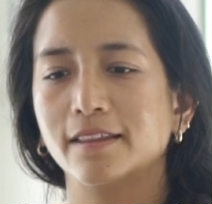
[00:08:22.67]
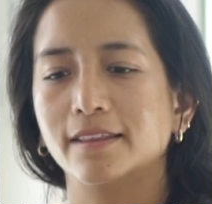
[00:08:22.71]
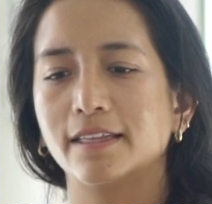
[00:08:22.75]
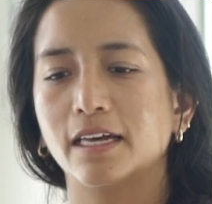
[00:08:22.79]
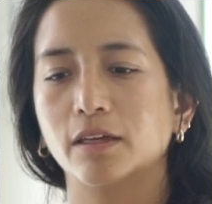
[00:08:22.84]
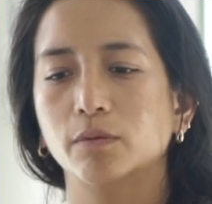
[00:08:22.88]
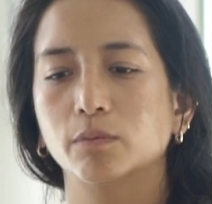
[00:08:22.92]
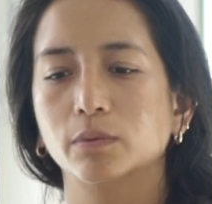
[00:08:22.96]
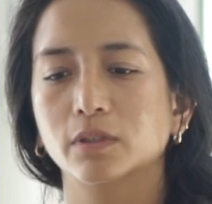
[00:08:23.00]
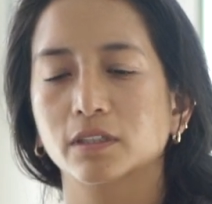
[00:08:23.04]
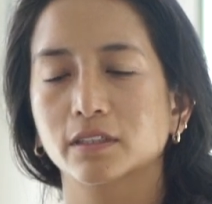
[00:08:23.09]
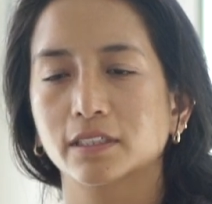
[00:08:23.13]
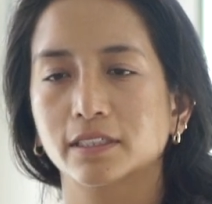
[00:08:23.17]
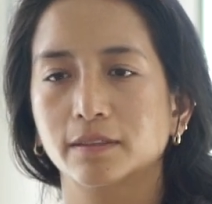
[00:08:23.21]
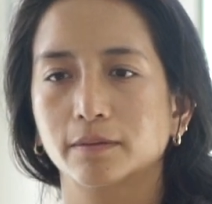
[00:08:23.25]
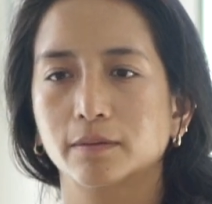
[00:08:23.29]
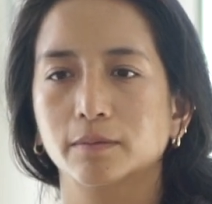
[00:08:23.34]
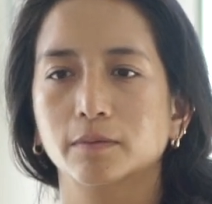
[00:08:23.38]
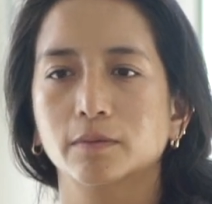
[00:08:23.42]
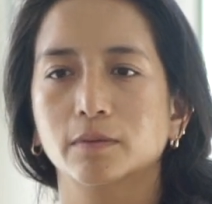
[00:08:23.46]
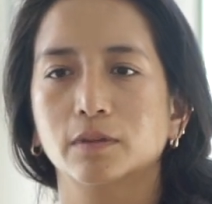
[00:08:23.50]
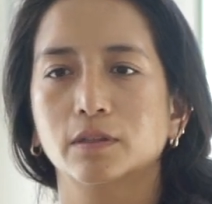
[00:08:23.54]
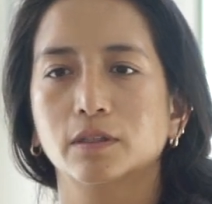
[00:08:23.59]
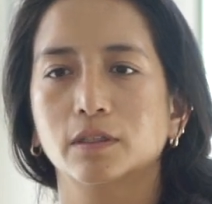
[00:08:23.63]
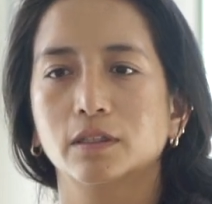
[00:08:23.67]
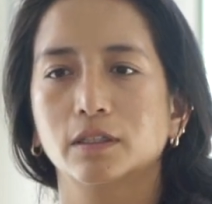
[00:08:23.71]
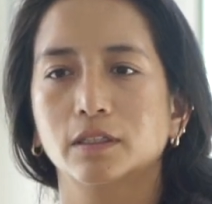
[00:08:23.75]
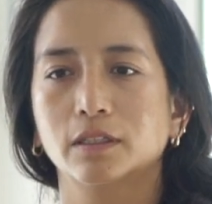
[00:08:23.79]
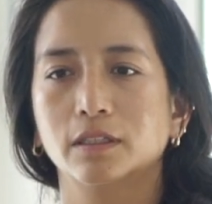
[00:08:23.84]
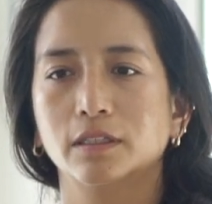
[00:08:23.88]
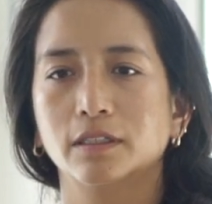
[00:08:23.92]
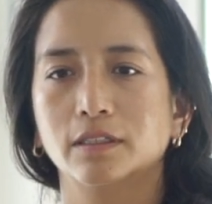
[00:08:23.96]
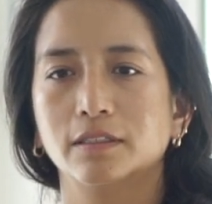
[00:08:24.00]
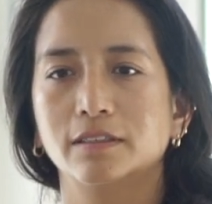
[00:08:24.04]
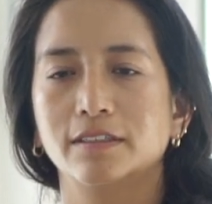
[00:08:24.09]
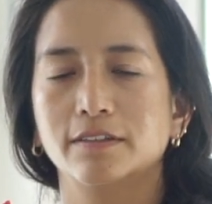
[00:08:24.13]
that will
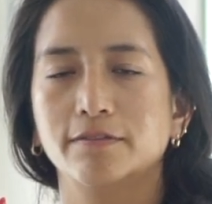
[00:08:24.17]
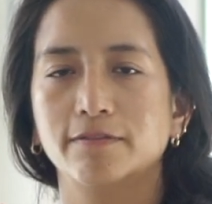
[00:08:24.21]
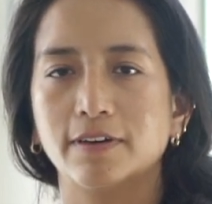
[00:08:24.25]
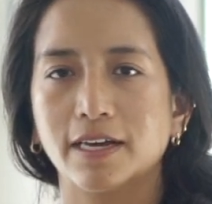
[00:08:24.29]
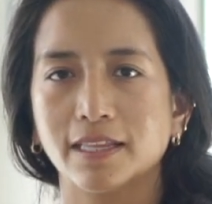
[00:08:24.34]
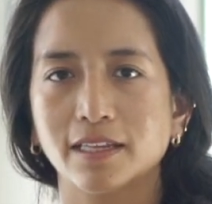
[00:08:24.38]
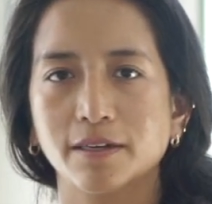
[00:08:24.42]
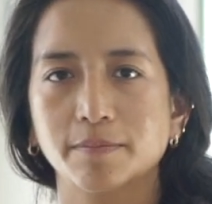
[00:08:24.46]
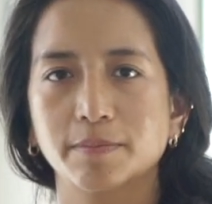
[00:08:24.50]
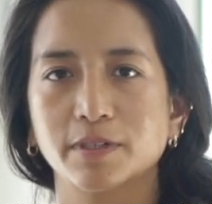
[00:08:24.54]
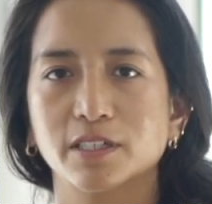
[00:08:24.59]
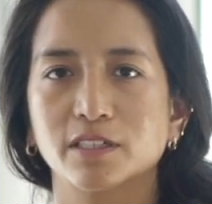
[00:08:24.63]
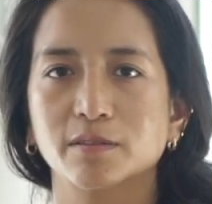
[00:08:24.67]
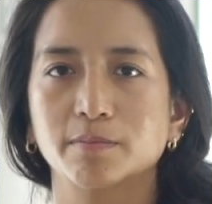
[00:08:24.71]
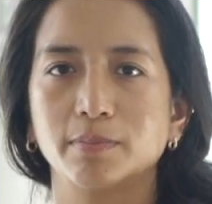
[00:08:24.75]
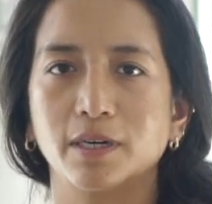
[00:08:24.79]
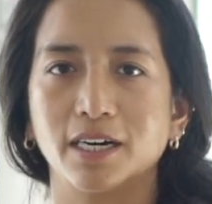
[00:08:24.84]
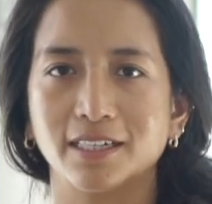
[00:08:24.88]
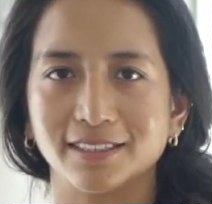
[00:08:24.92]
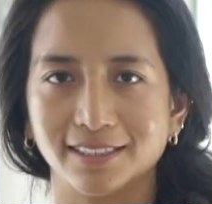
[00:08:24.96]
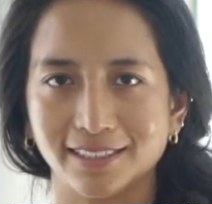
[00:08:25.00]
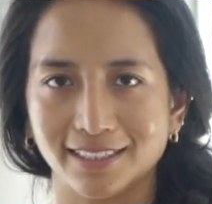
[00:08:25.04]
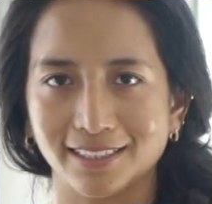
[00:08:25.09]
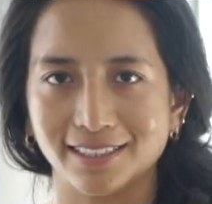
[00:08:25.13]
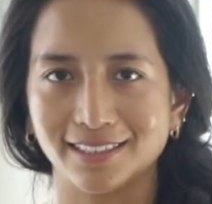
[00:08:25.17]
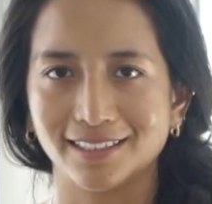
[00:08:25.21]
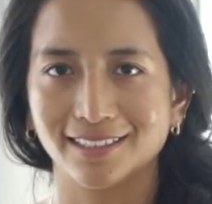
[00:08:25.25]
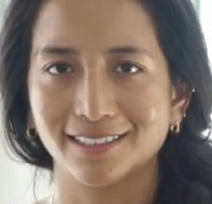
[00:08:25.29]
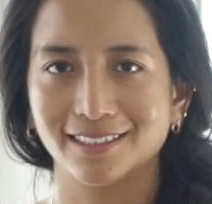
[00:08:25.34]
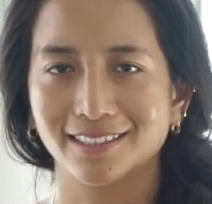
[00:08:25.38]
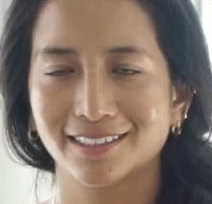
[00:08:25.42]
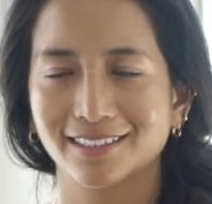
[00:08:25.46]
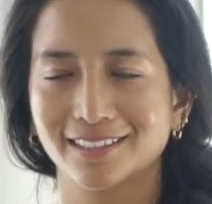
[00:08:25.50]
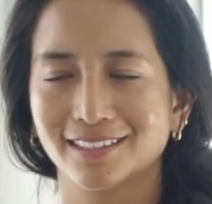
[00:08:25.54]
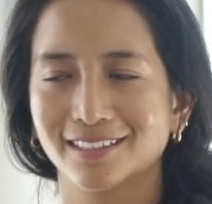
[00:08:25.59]
develop your body